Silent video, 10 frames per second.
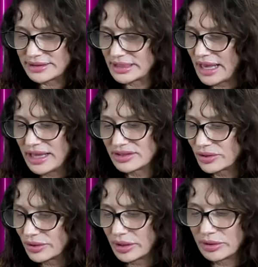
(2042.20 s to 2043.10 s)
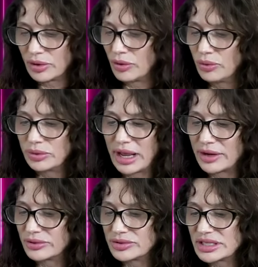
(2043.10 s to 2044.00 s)
as it has our own
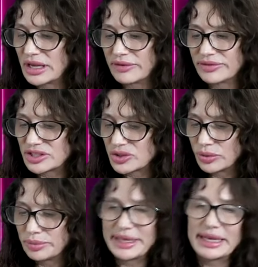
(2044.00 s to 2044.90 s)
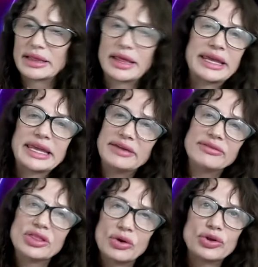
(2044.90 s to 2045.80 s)
energy of its own, meaning like,
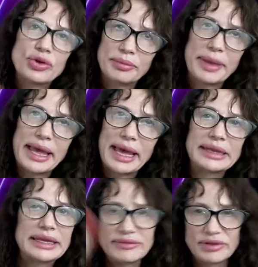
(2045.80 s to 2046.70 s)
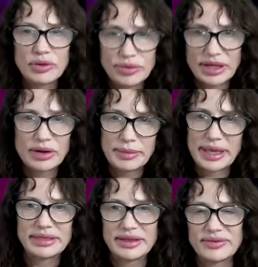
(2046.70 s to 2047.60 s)
even though you're mad, even though they're
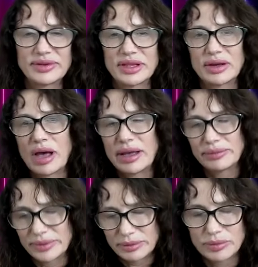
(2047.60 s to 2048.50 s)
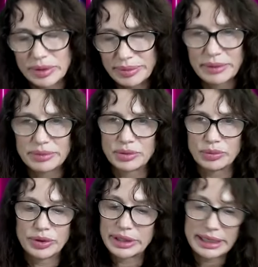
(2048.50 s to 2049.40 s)
mad, they feel like we'll be able to
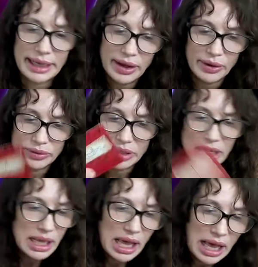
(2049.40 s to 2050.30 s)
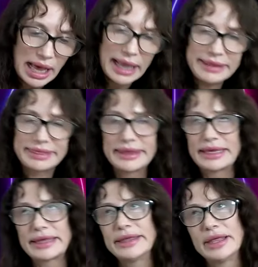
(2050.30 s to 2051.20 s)
work it out. I
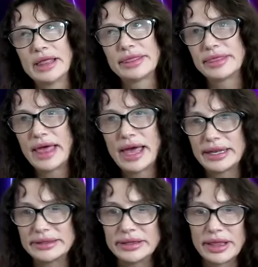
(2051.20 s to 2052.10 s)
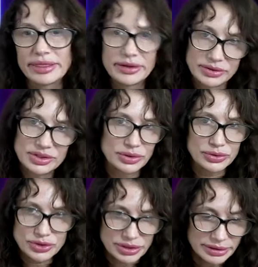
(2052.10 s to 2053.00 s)
think that they're
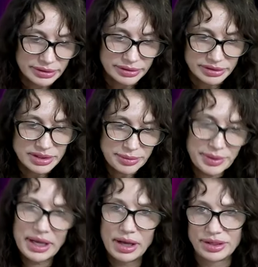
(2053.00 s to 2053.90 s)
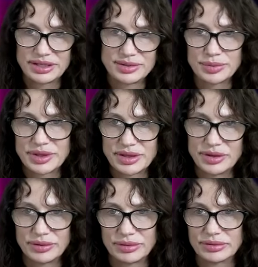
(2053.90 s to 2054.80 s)
delusional, to be honest with
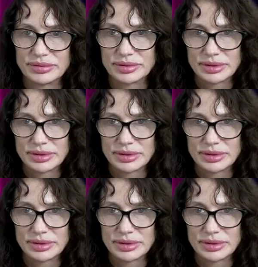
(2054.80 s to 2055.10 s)
you.